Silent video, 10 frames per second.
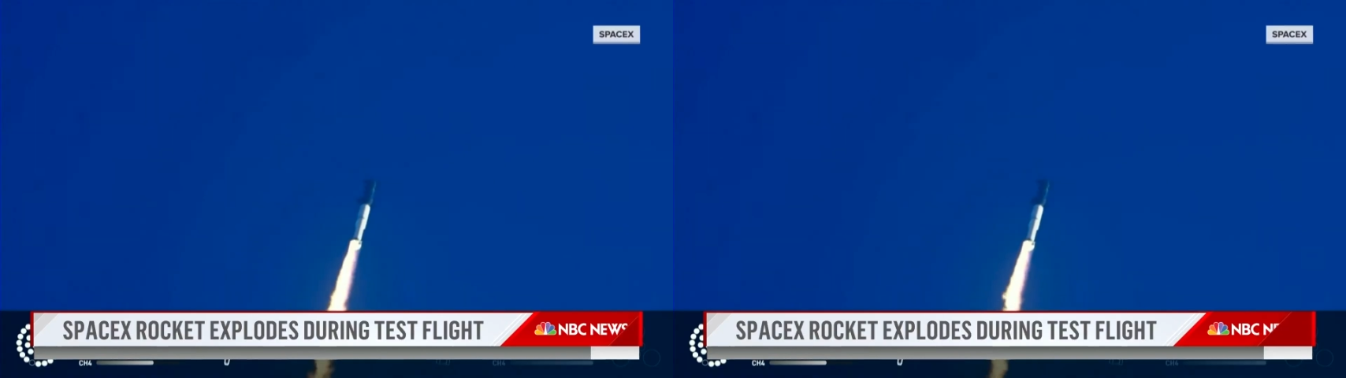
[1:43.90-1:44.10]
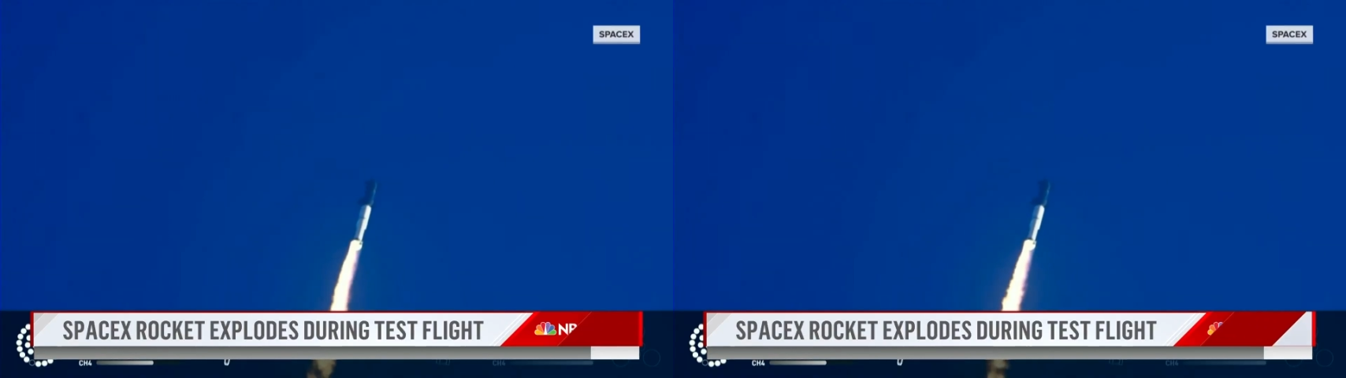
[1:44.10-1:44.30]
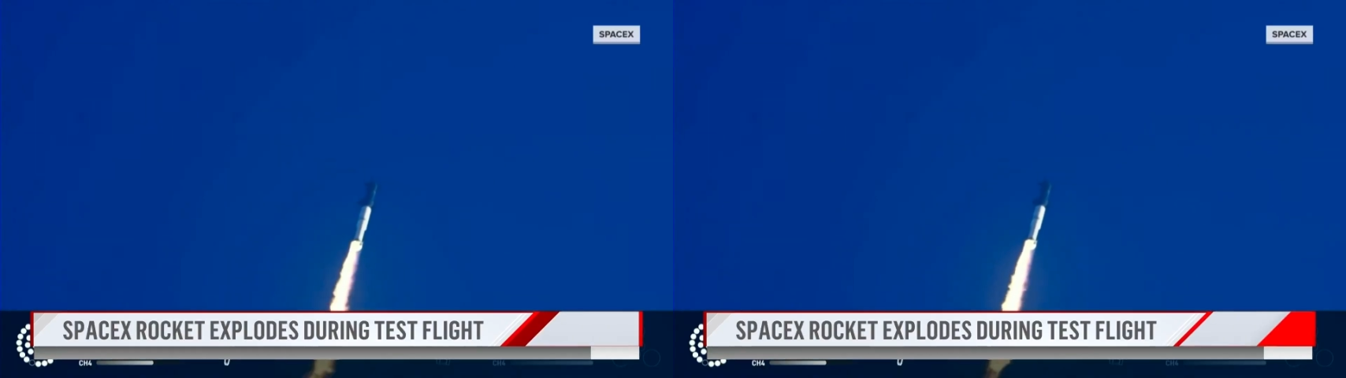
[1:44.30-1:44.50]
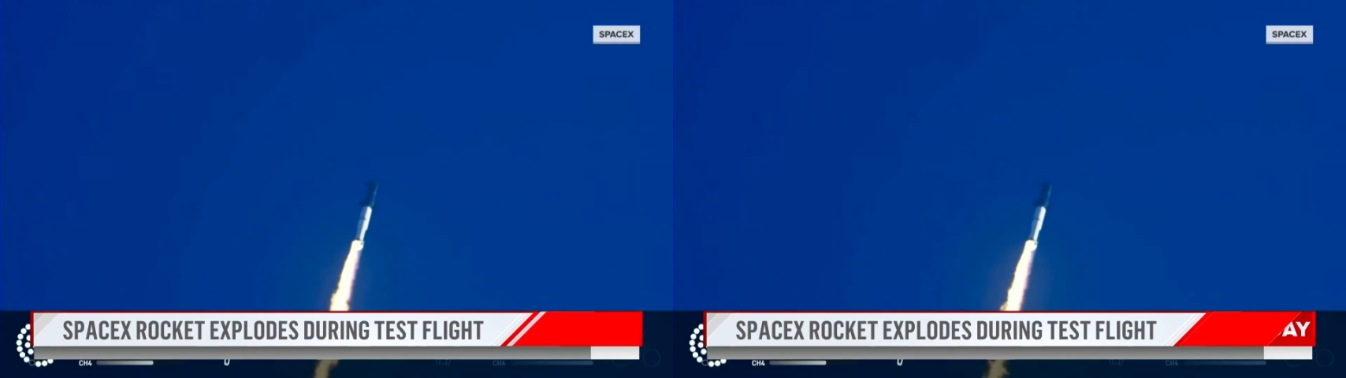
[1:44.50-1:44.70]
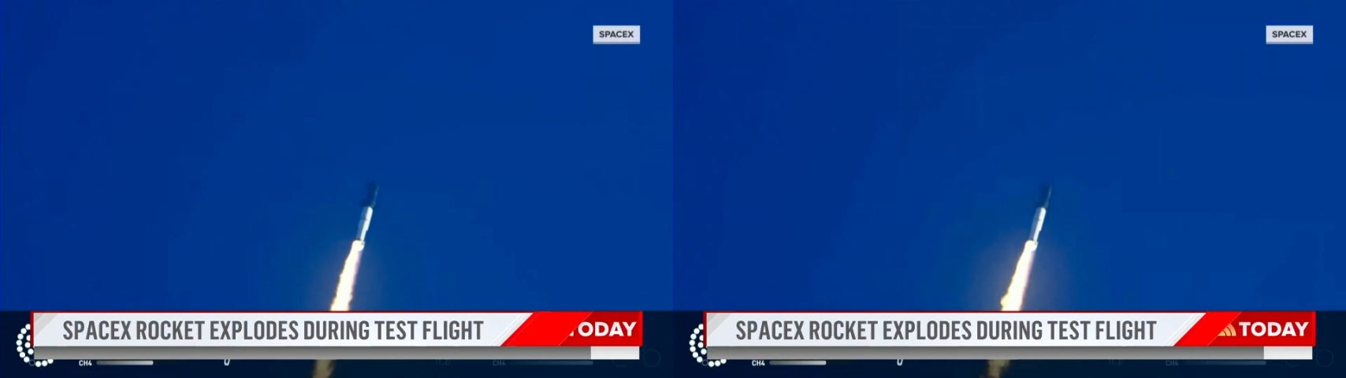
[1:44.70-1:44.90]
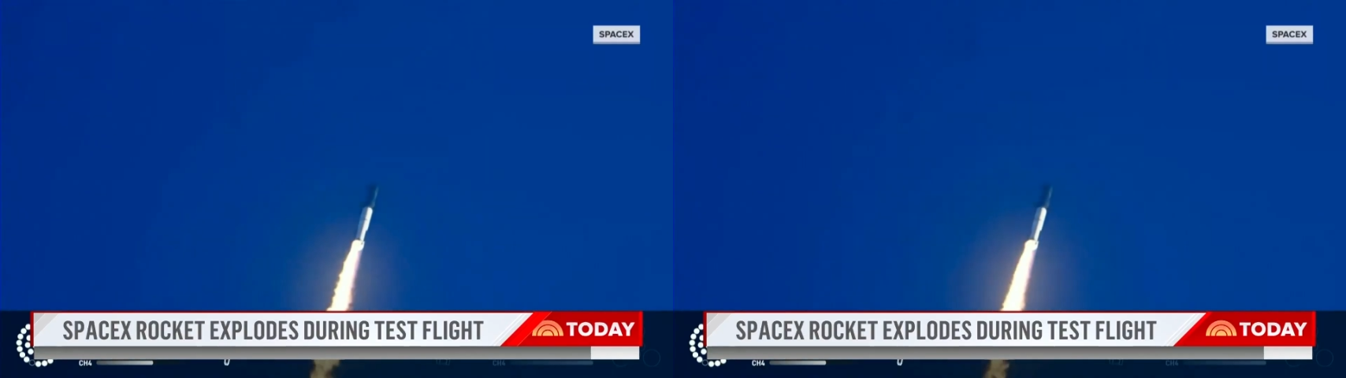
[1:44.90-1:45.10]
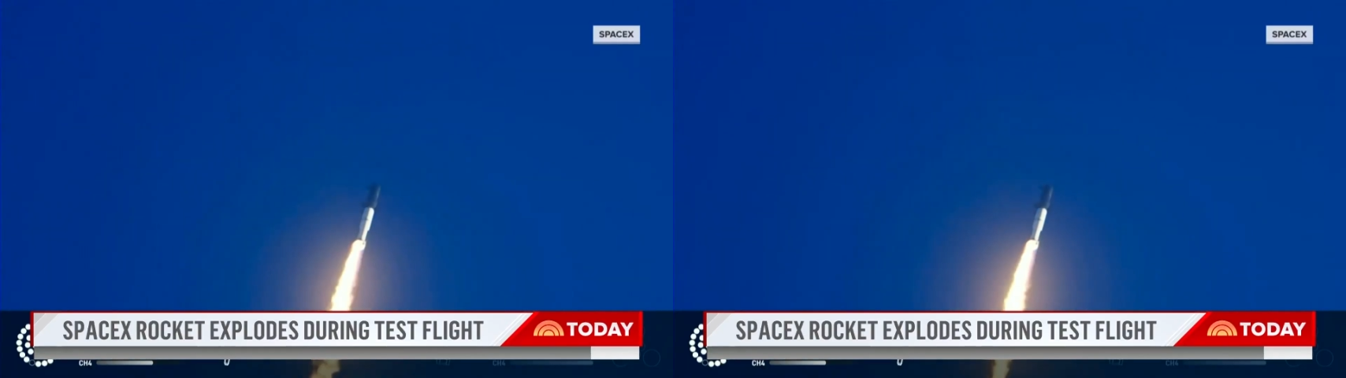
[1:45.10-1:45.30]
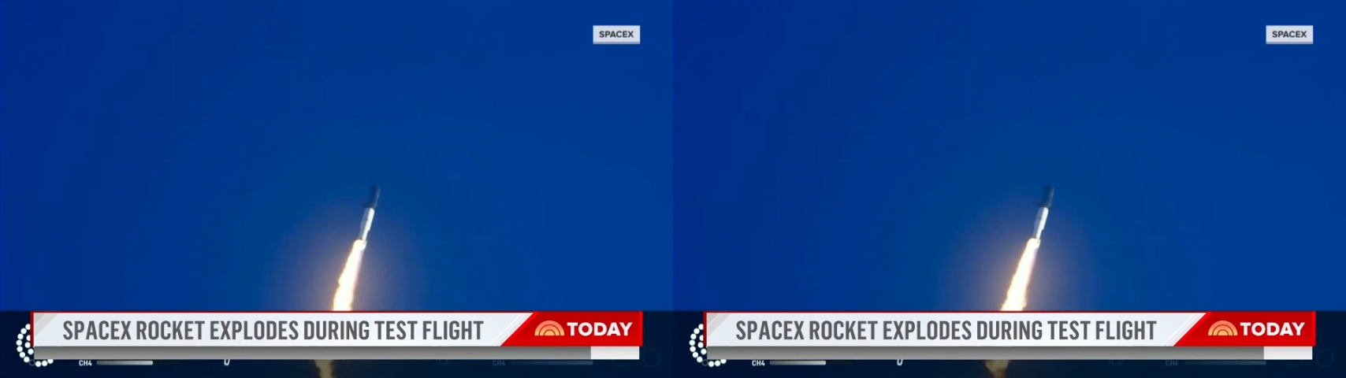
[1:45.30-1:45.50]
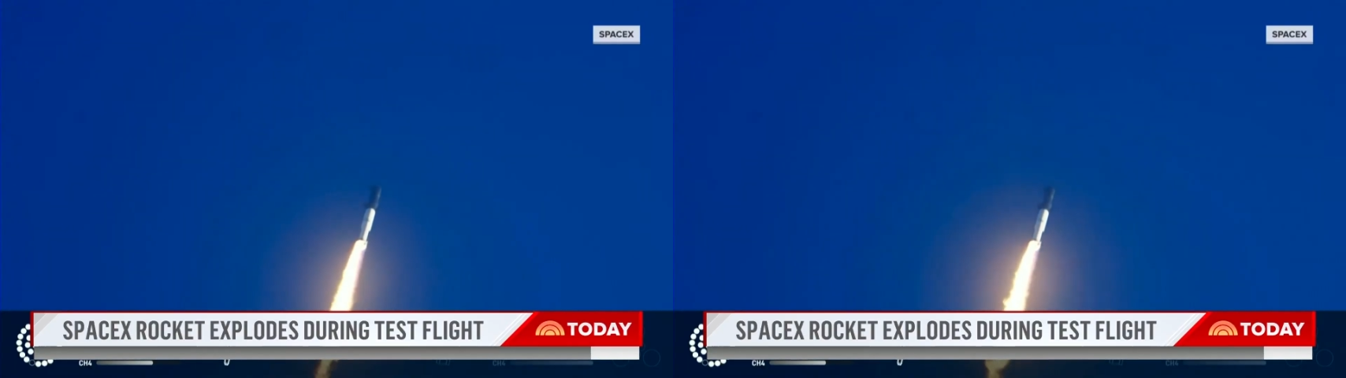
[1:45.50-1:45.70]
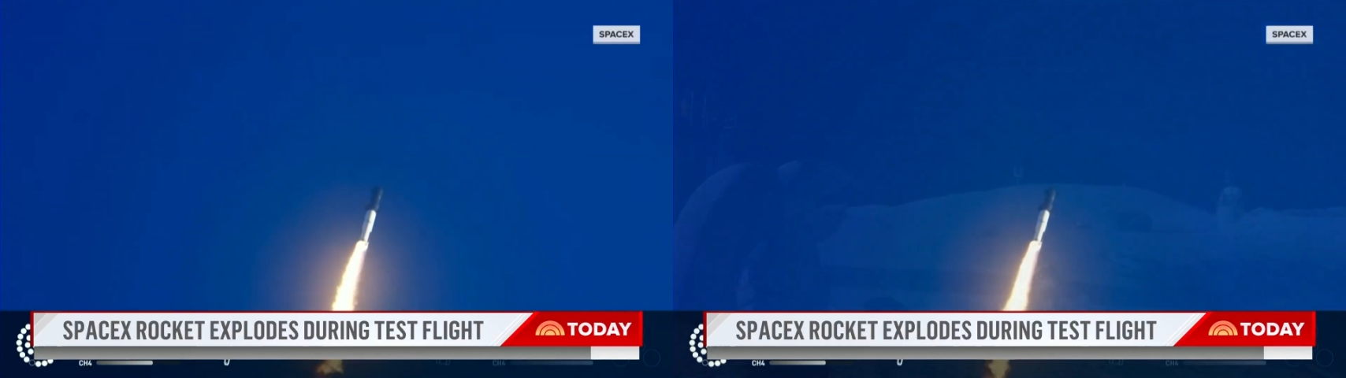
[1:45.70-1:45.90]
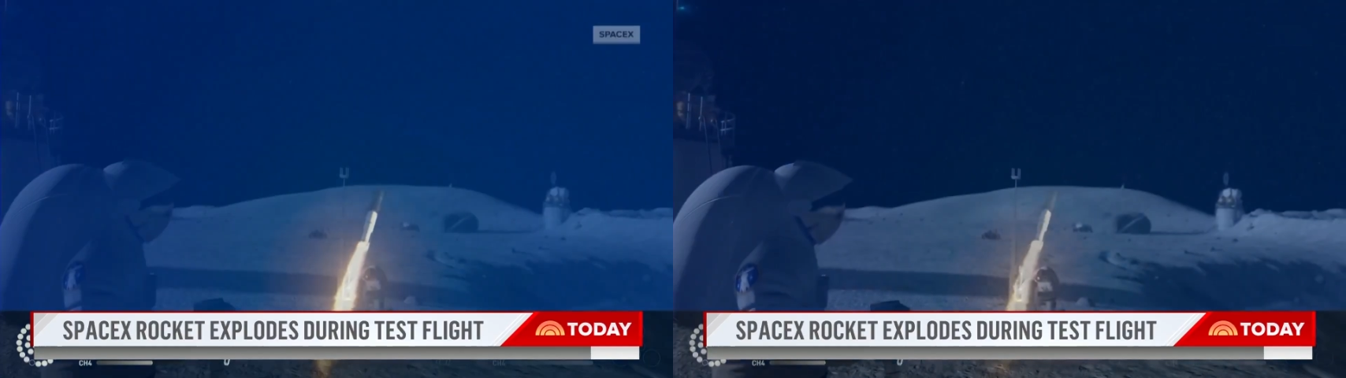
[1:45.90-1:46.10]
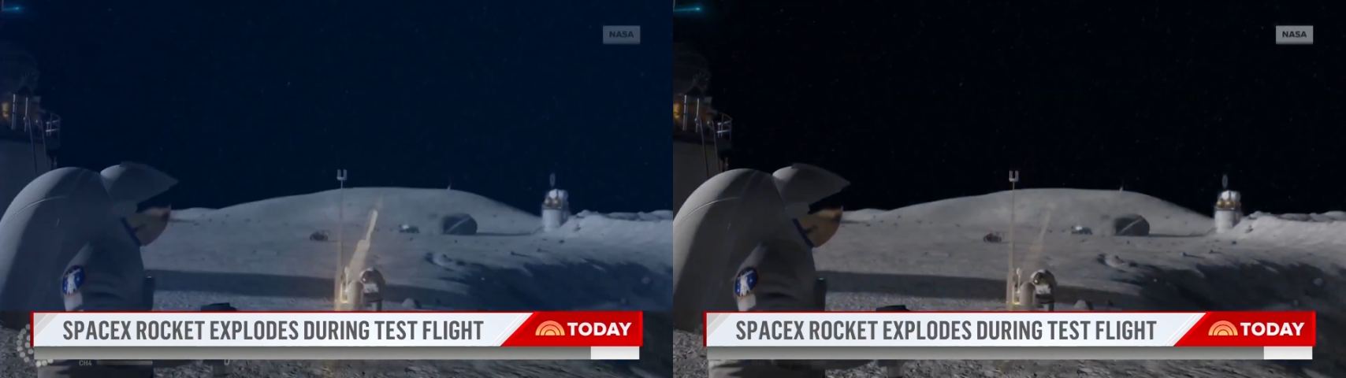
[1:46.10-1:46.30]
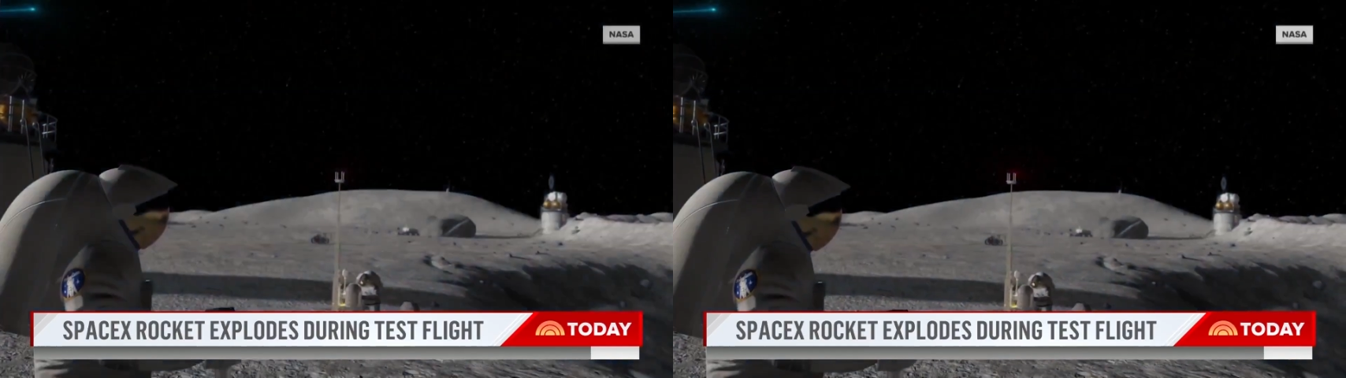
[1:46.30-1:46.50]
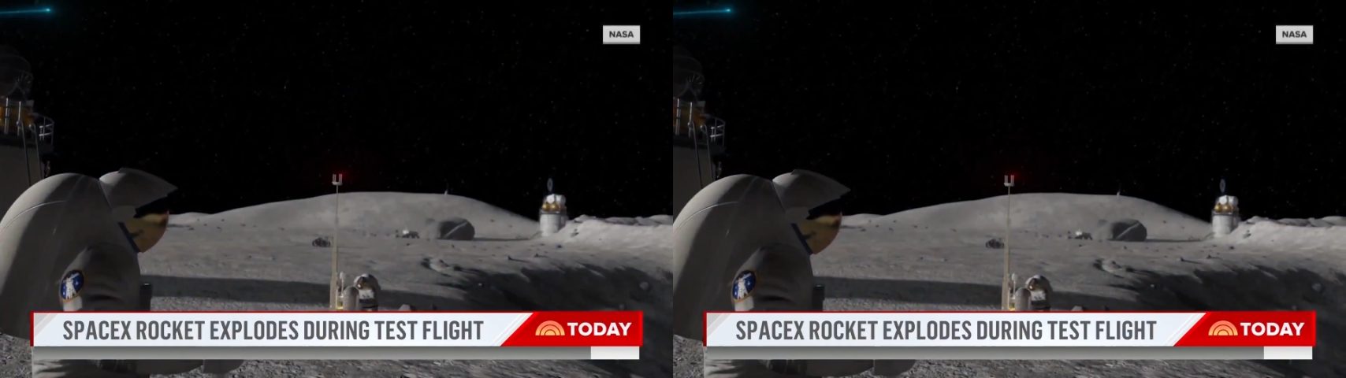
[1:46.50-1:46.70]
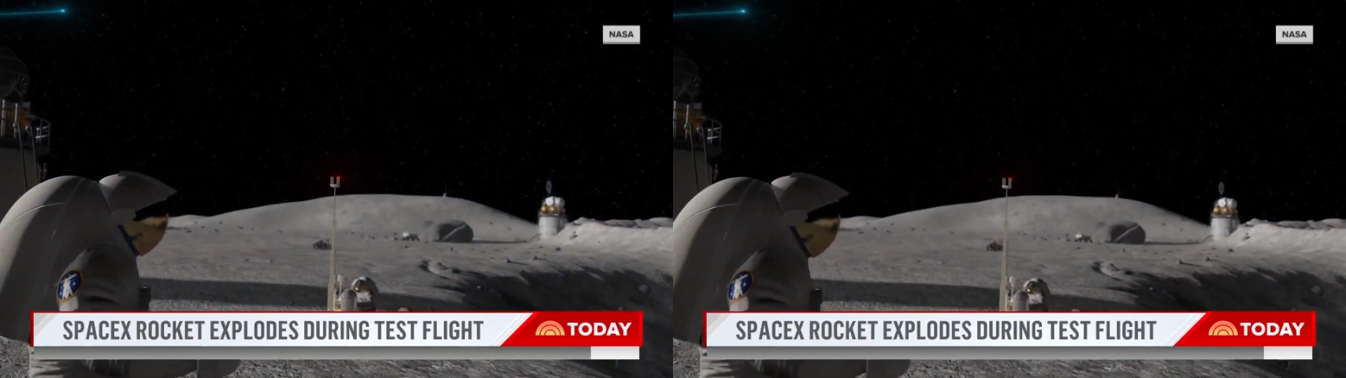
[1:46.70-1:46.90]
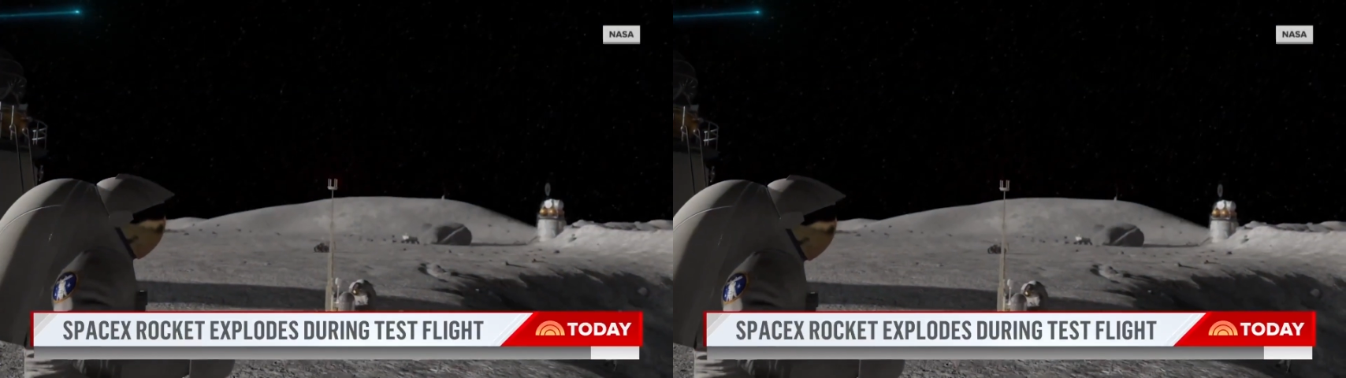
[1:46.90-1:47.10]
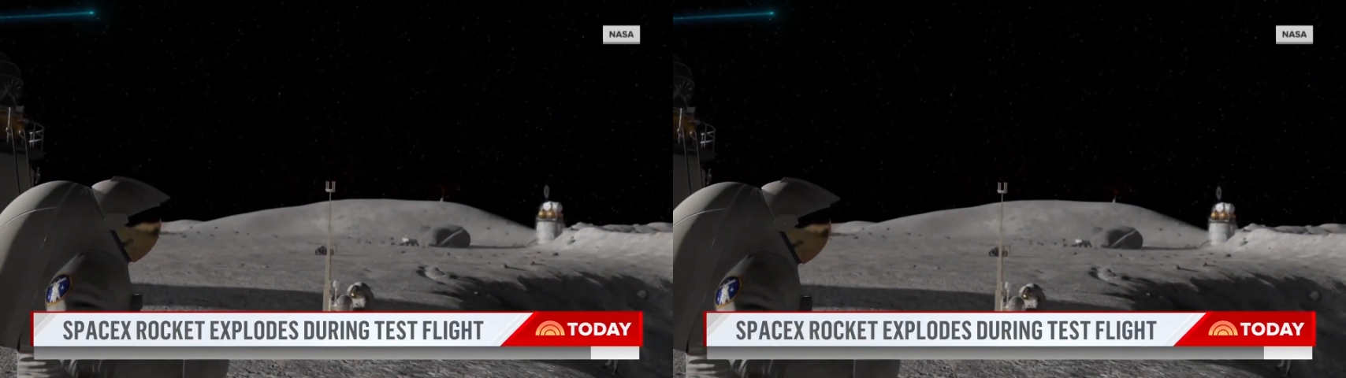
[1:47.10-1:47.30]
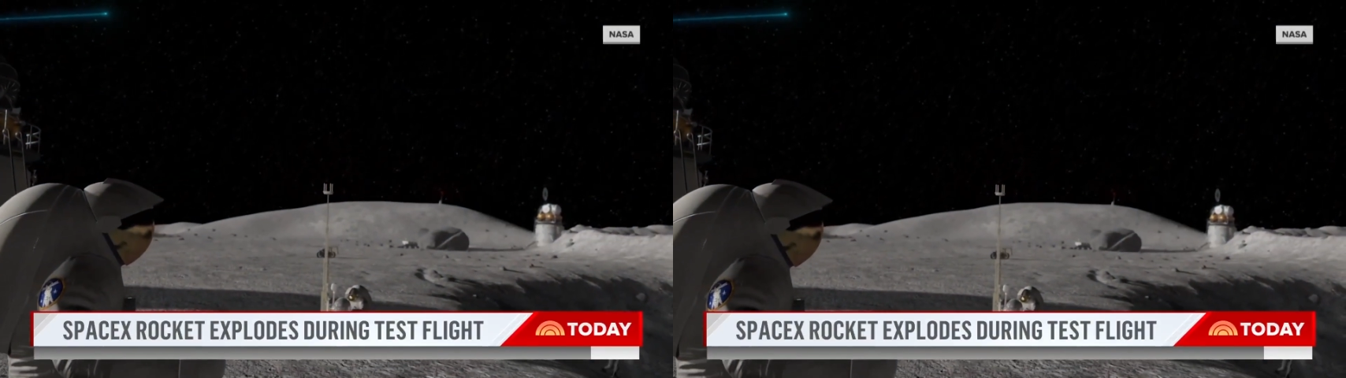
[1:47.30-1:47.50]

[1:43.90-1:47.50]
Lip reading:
(no speaker visible)